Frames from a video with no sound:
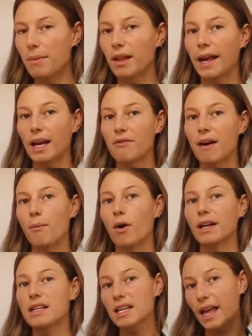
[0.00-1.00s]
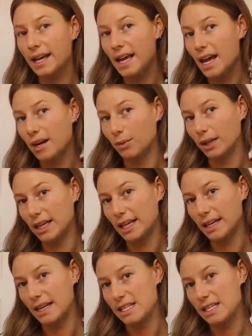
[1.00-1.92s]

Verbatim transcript: but like if I'm wanting to like really get